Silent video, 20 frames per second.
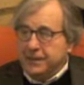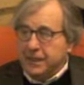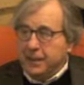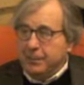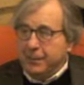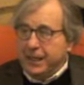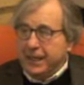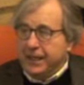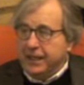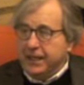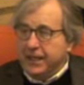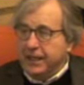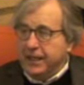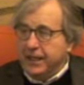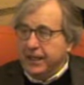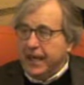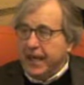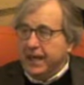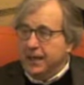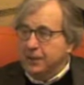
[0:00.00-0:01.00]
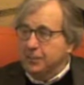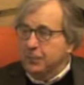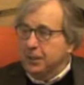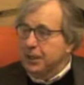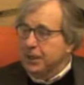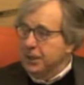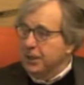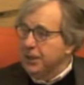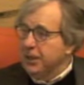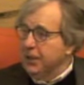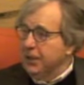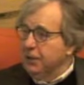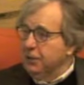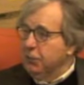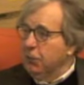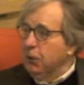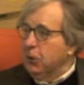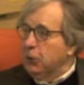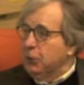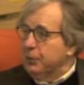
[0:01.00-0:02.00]
American Academy
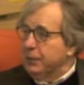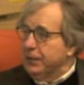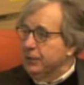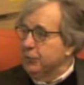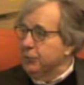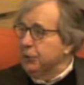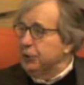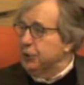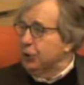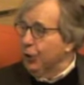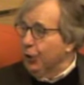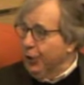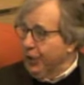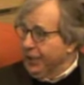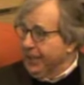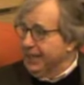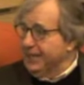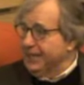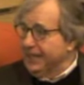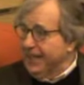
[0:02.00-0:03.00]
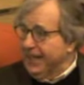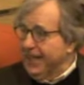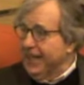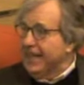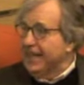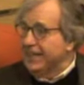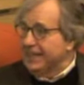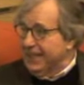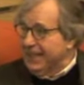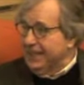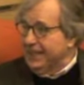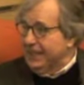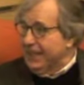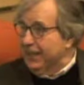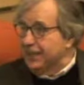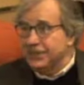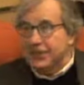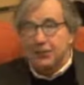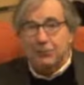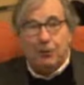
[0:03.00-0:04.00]
Rome in New York. They're
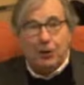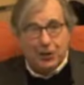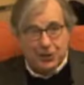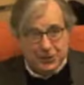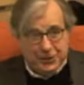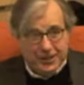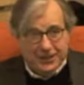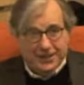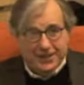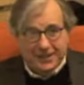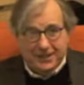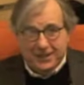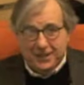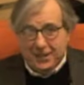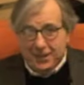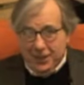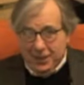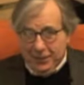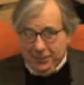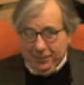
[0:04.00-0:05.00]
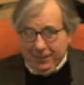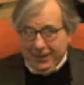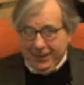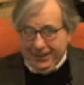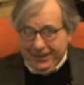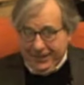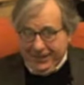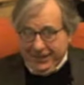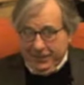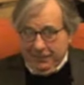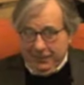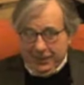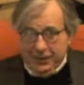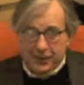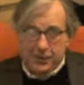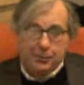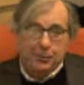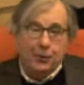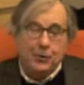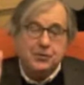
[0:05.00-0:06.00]
not in Washington, but
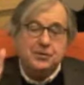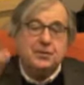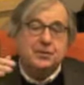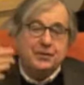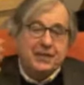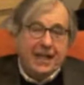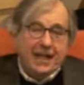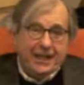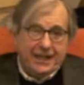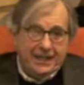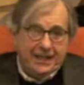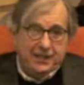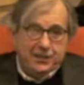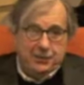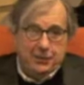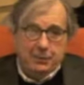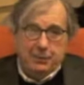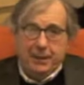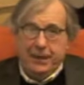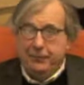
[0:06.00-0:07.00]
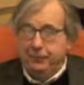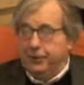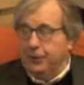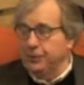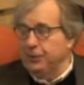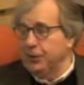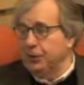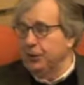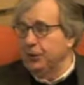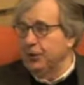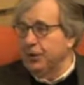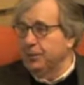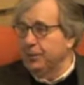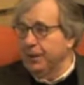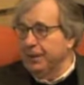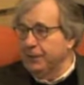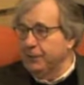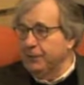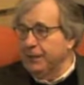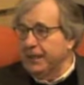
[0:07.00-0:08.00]
because most of the architects were from New York,
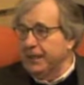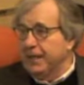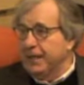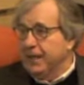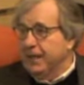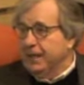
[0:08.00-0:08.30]
by the way.